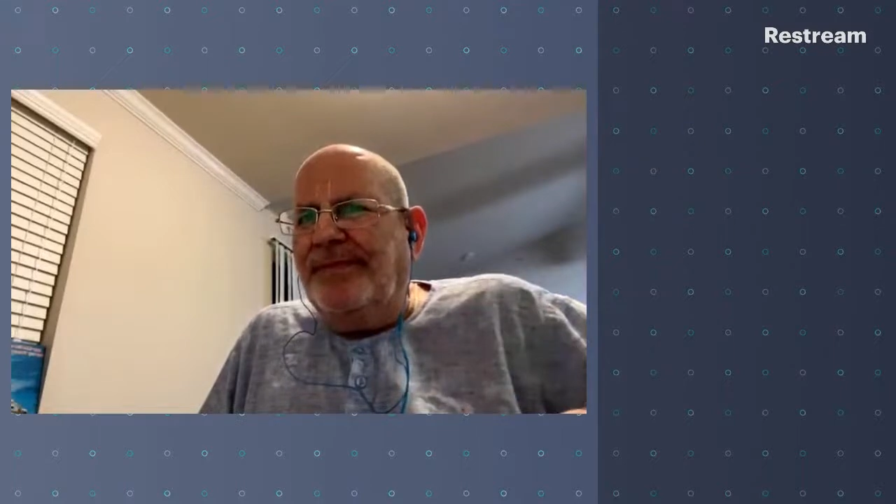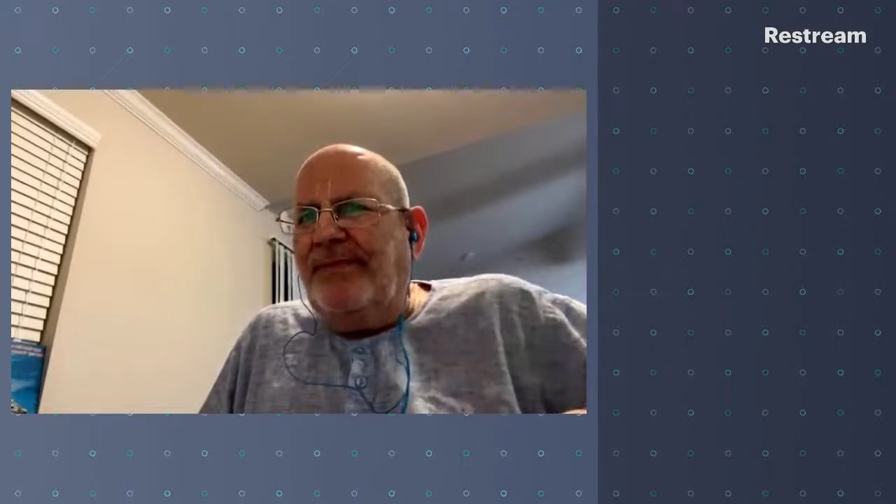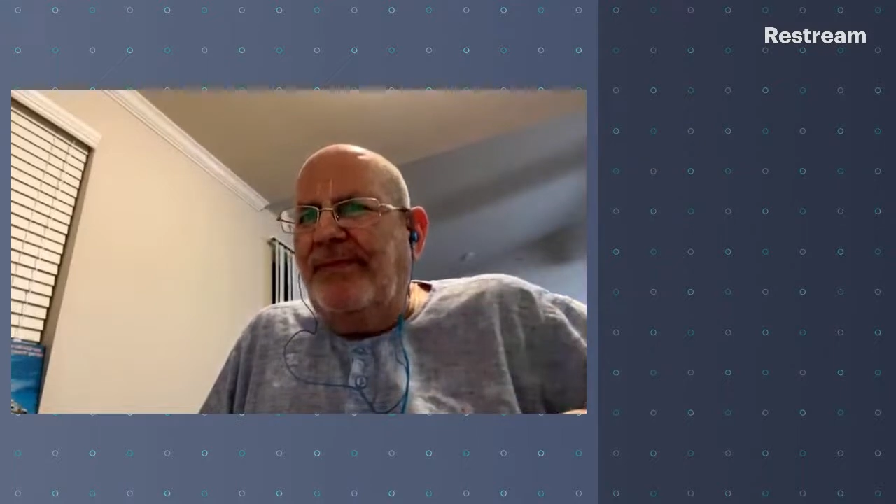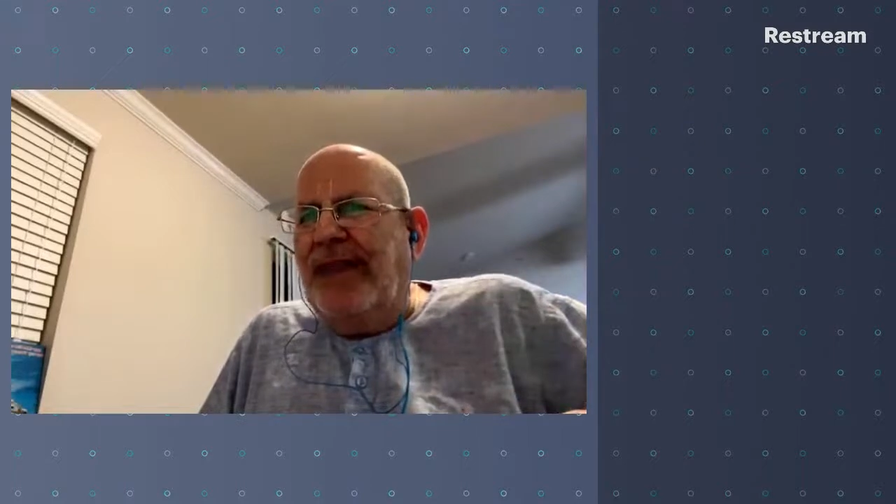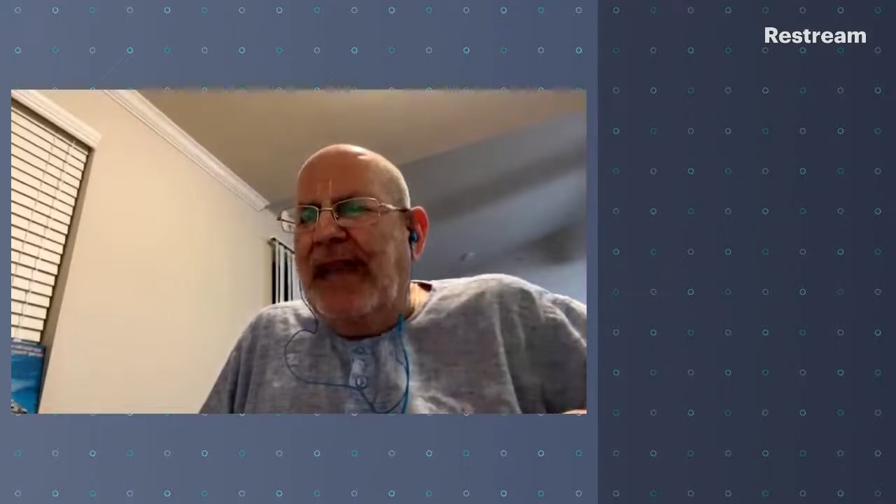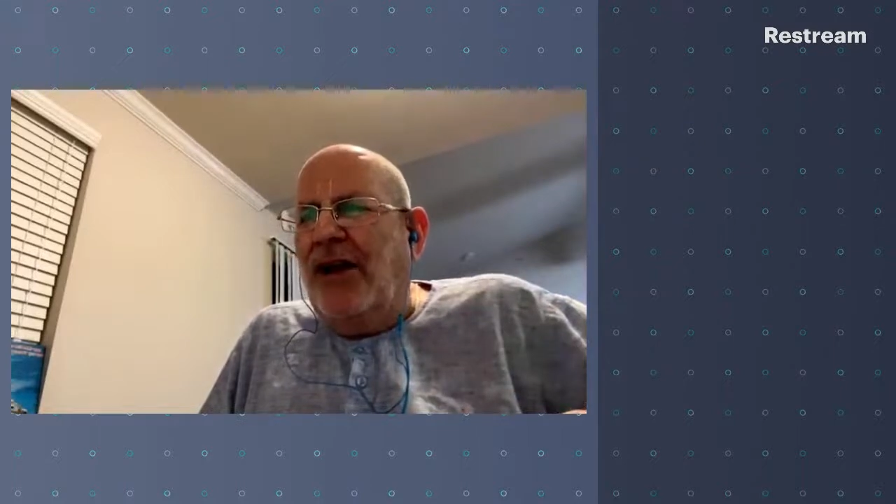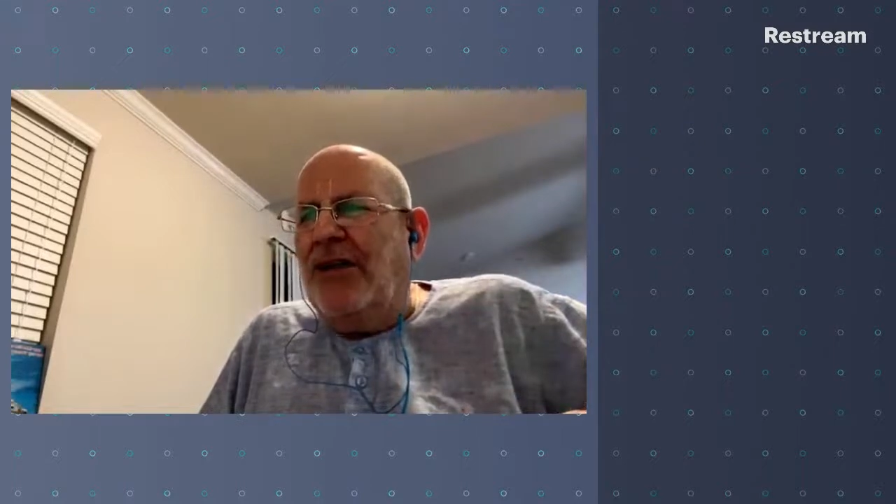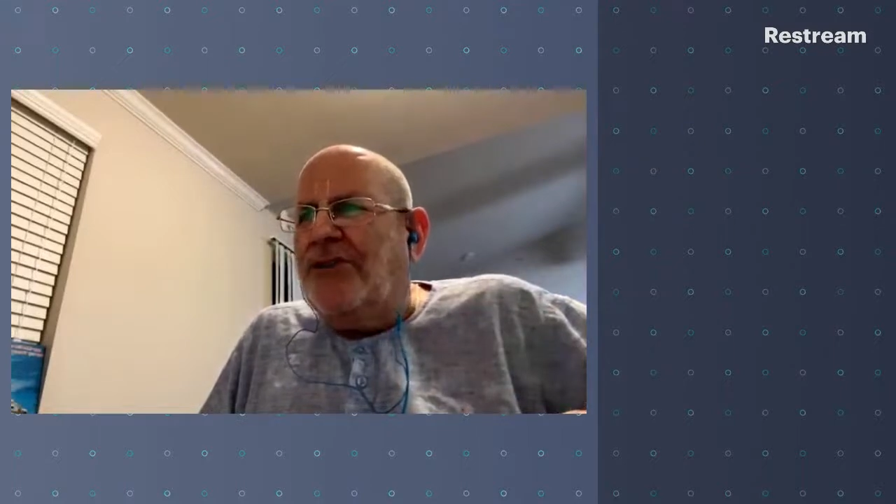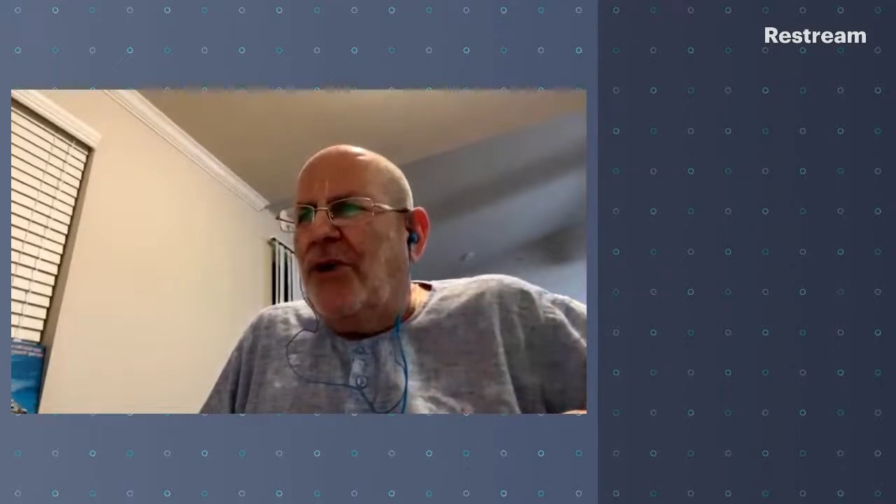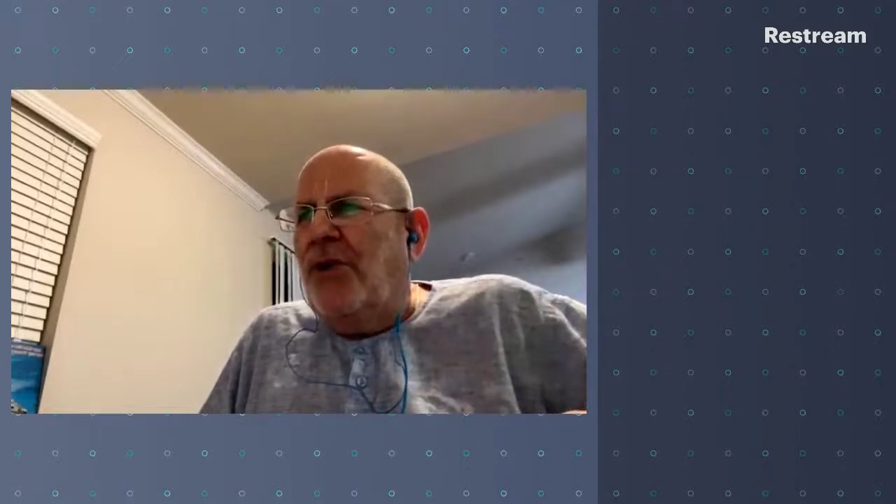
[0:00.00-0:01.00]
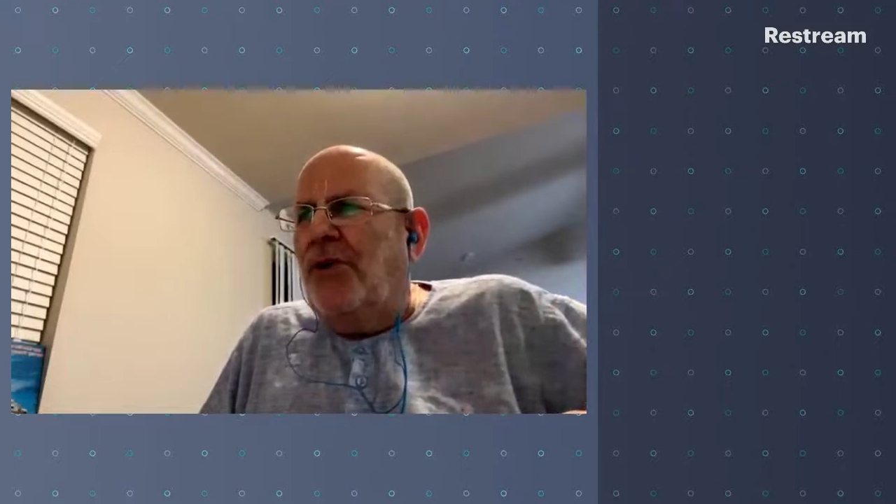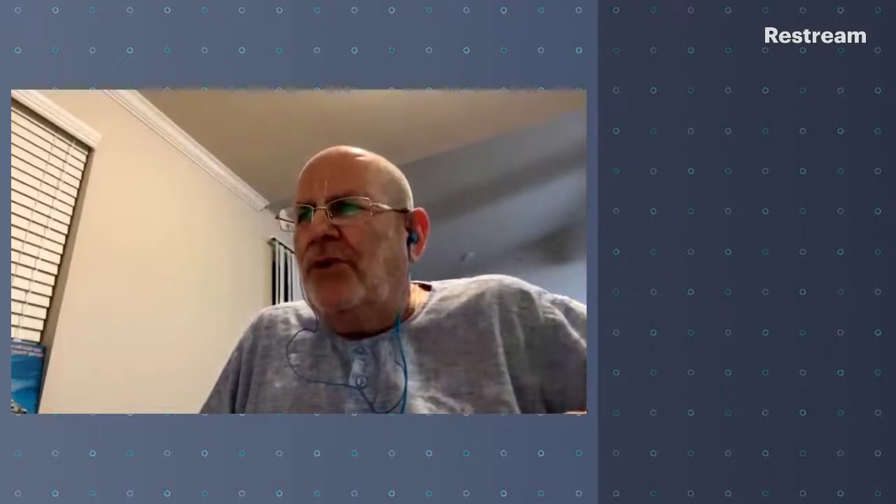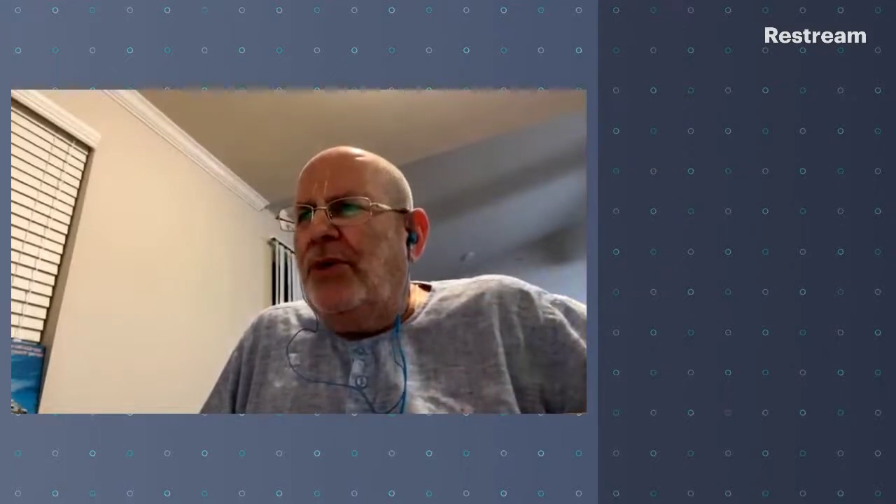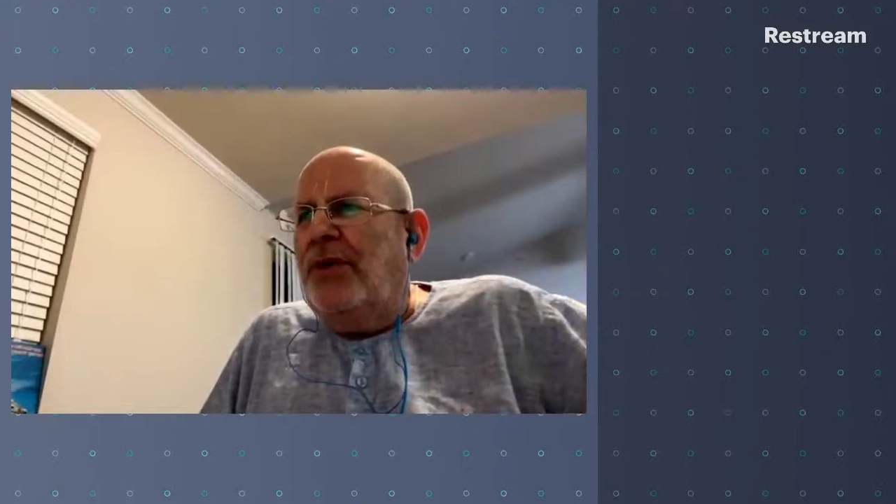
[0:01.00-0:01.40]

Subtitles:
they also,